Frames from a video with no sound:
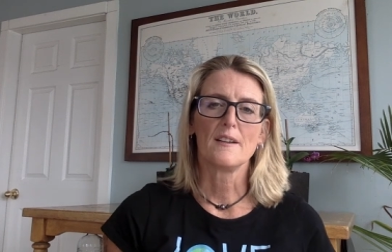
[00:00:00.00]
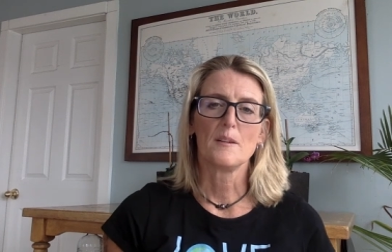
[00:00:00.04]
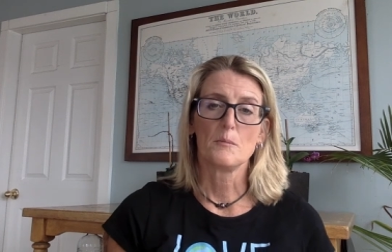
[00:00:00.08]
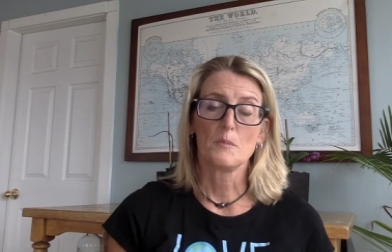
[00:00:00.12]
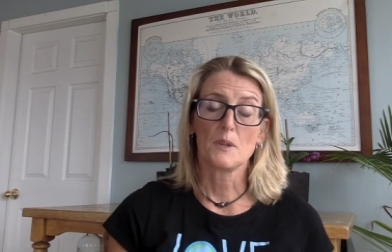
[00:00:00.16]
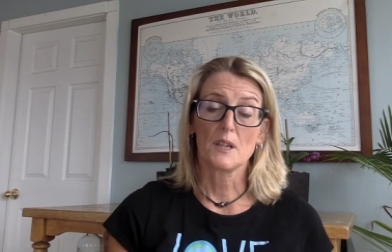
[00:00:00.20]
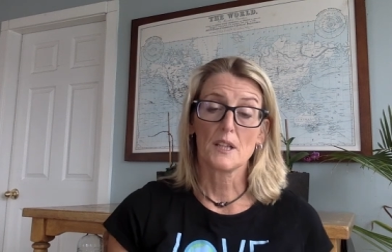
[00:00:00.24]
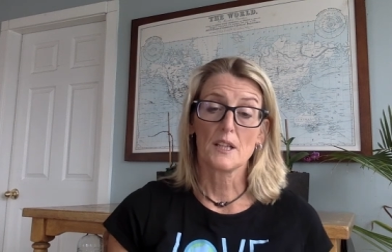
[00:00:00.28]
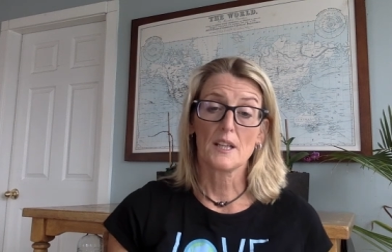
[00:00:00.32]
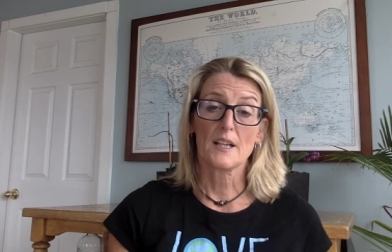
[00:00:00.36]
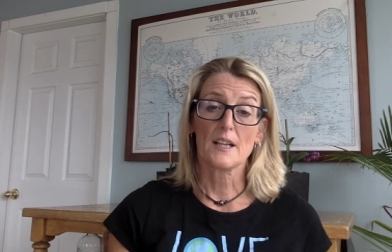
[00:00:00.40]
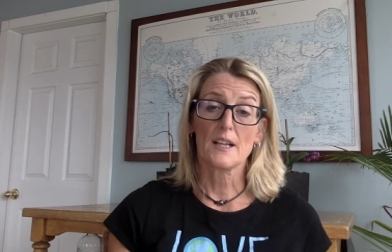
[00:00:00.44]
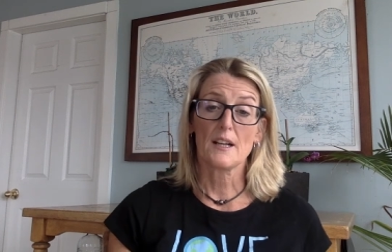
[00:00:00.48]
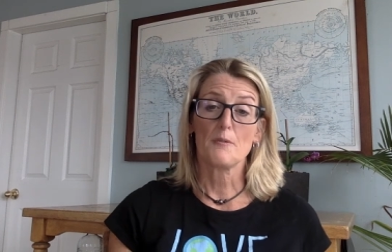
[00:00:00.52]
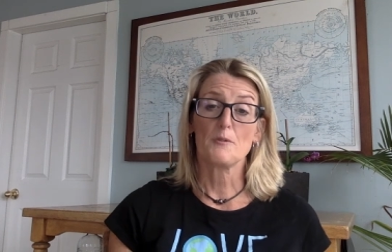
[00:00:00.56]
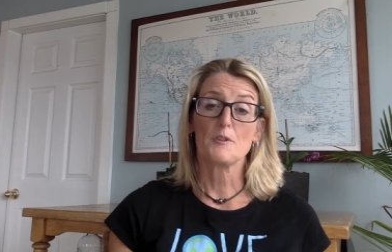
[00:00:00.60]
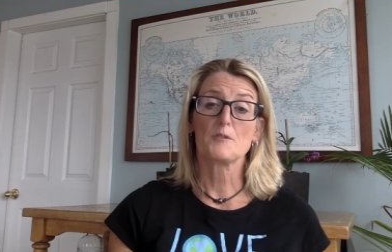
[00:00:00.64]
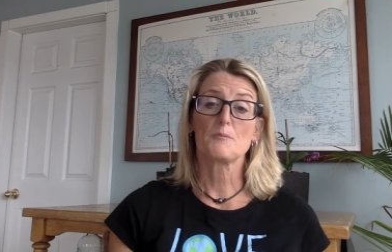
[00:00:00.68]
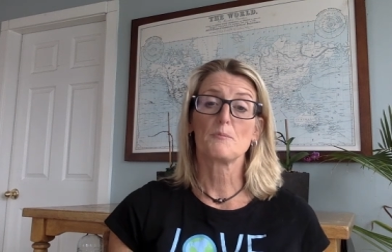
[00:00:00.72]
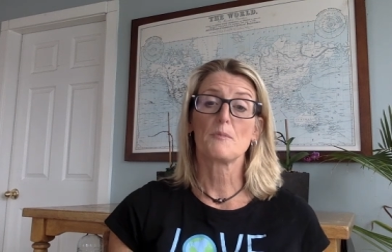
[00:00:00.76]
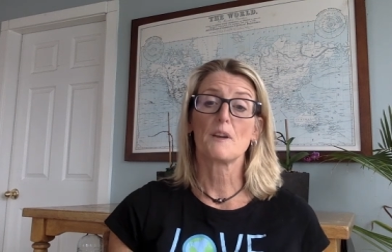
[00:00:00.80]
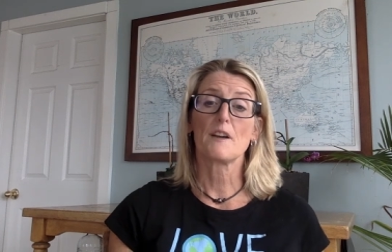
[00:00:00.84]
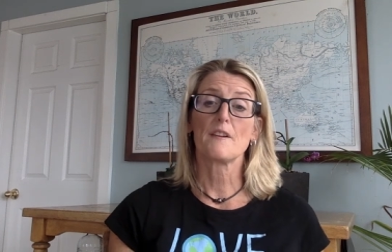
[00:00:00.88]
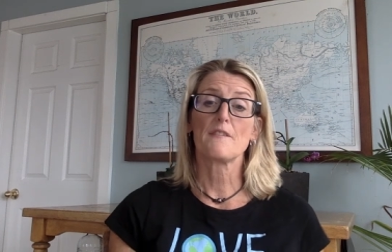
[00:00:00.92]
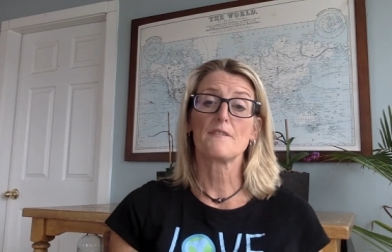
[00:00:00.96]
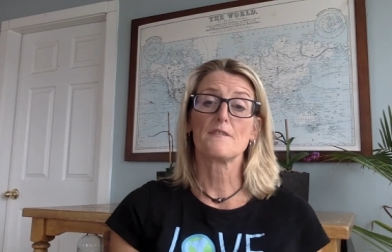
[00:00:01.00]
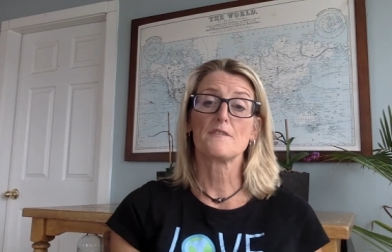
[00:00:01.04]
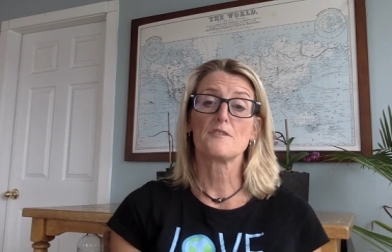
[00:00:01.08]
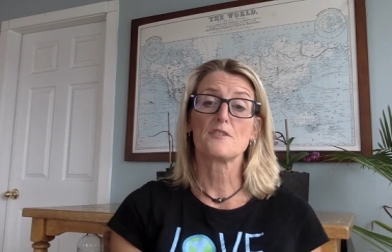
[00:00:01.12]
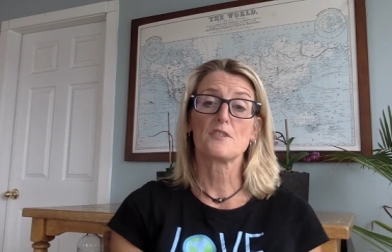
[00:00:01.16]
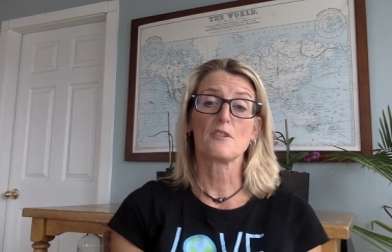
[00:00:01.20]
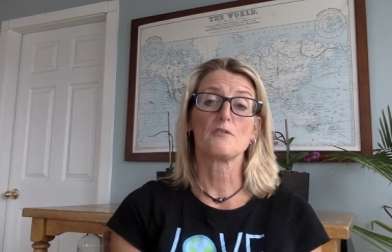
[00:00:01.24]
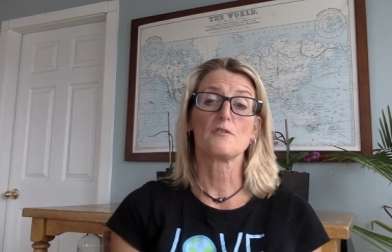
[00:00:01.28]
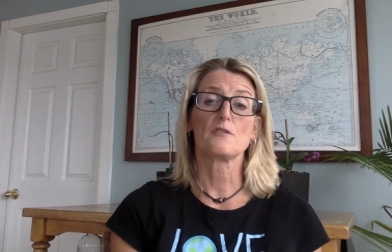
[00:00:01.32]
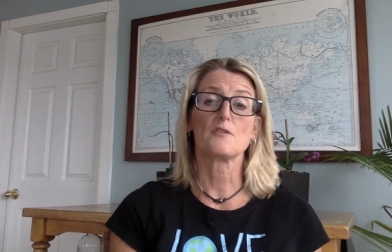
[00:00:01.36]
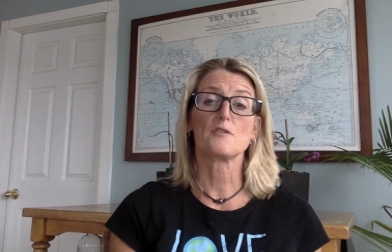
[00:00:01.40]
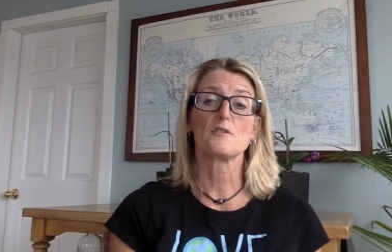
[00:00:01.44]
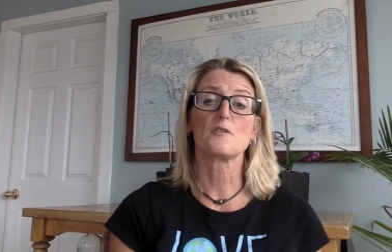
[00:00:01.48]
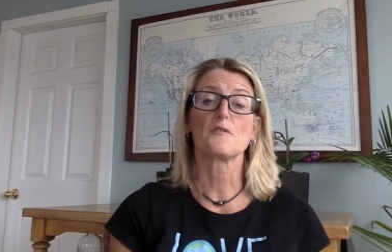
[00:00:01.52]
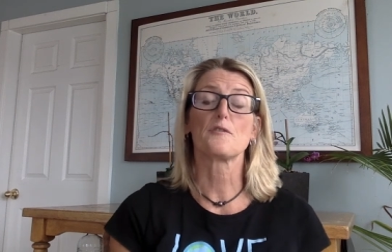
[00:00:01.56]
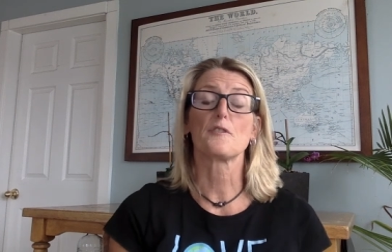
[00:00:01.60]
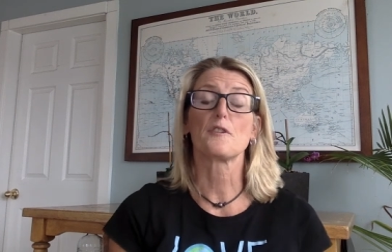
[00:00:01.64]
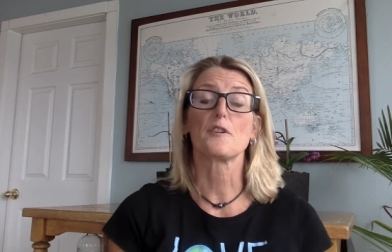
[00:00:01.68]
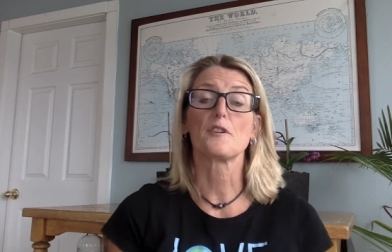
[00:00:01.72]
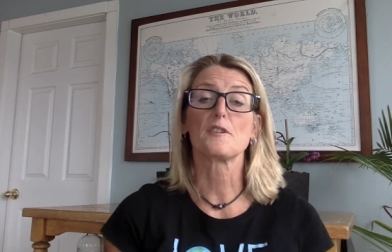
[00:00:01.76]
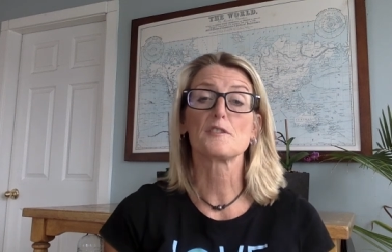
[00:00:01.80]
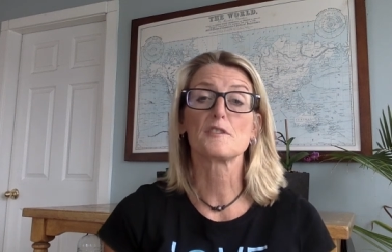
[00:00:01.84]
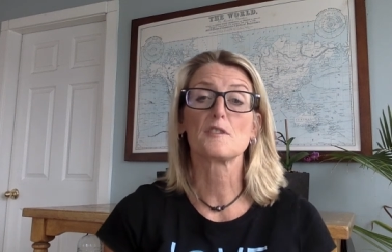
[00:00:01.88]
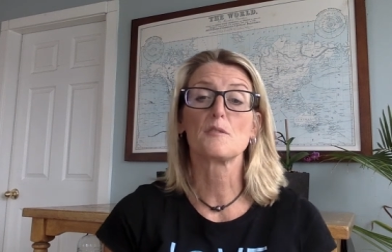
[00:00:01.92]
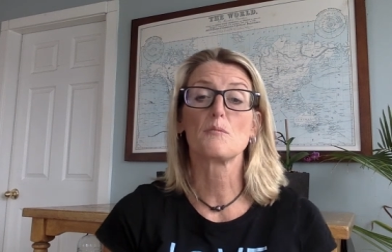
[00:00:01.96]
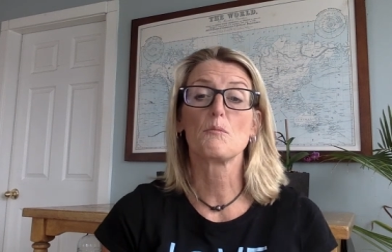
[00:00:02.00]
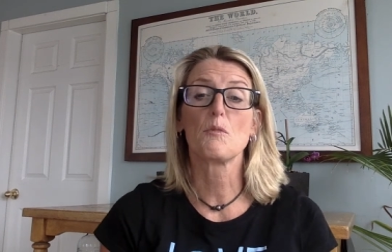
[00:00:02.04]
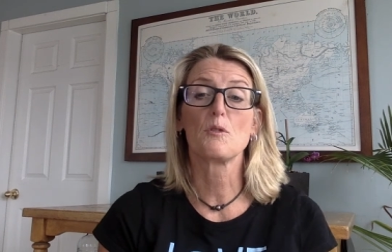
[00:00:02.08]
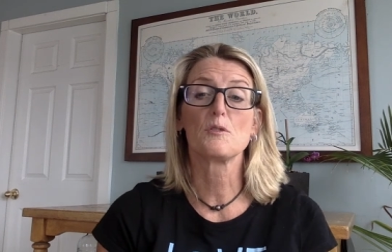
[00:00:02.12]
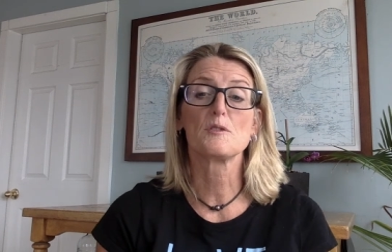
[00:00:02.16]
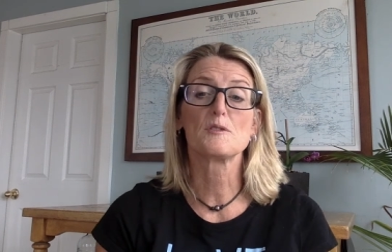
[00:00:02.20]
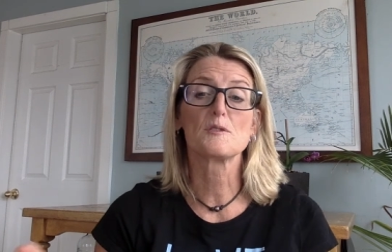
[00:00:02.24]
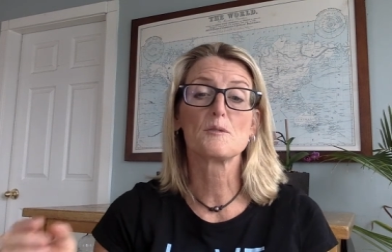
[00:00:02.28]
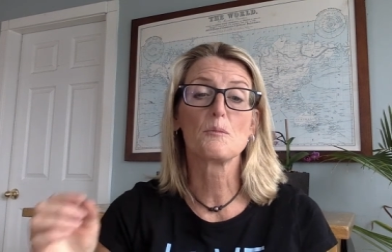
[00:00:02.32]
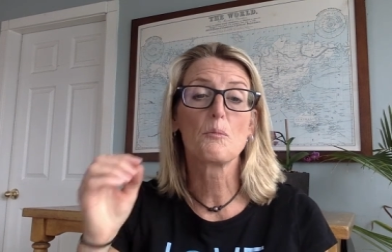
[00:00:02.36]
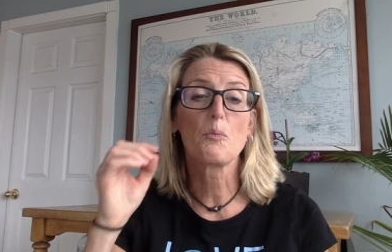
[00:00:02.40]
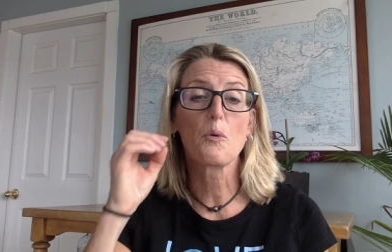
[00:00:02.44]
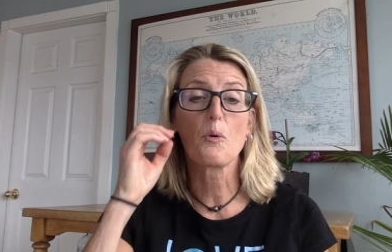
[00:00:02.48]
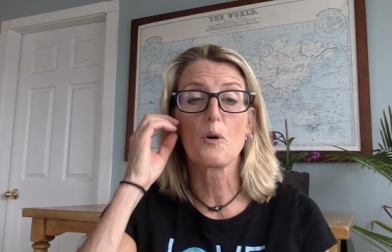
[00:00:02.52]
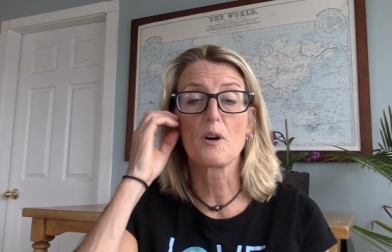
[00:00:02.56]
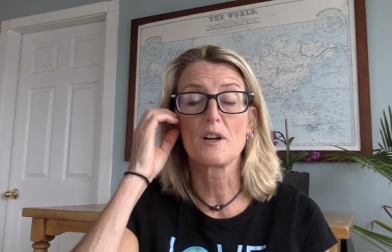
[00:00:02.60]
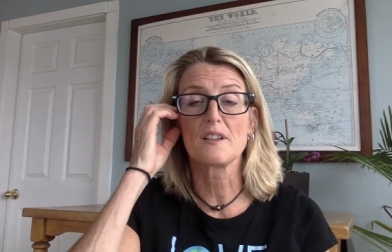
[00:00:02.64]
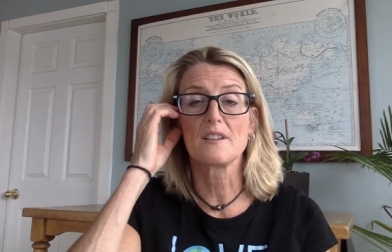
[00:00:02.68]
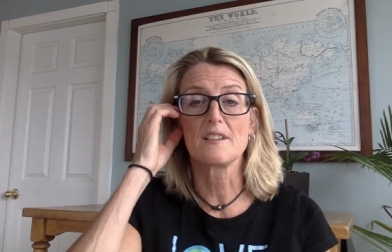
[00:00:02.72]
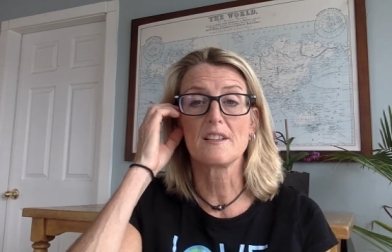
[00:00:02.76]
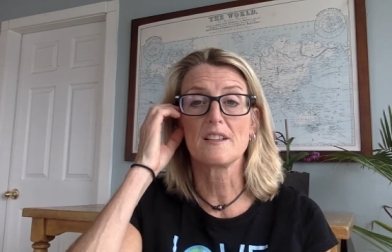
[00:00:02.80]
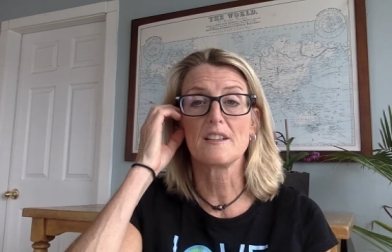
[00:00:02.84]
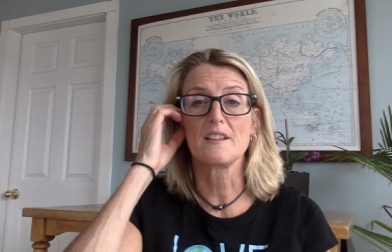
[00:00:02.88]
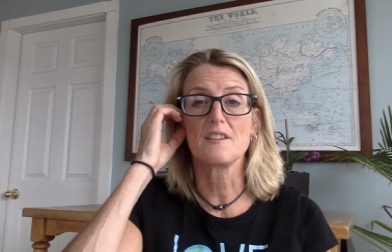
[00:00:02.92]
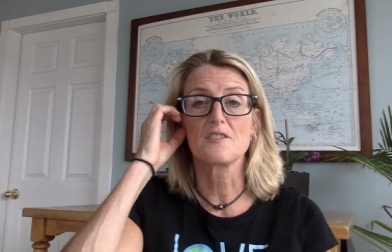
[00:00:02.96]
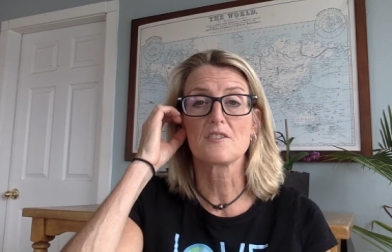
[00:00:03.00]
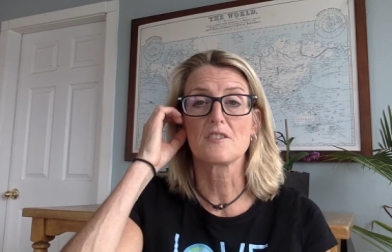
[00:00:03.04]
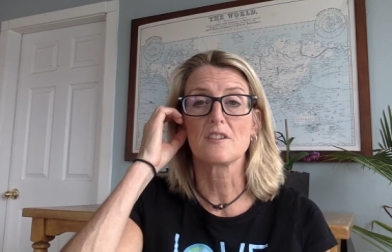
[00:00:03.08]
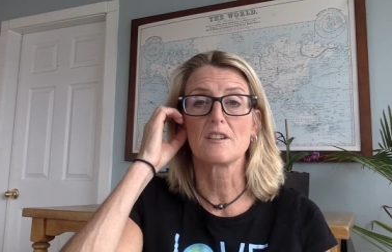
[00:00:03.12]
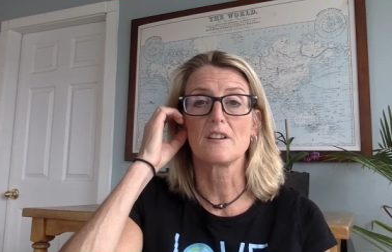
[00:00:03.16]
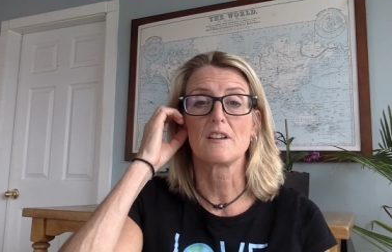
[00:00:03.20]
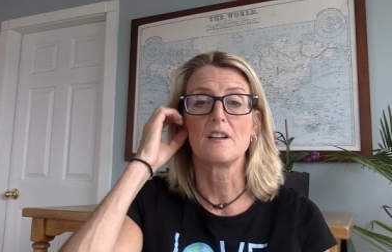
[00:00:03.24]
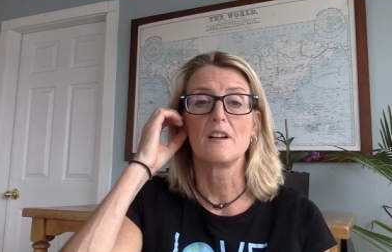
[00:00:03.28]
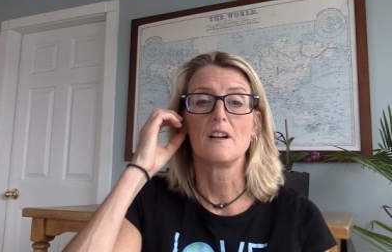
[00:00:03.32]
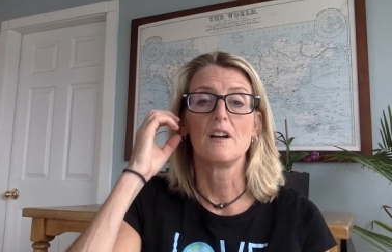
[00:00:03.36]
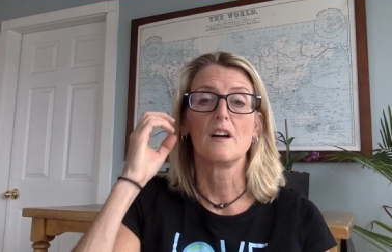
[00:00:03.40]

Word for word: meaning I was my children's first and most important teacher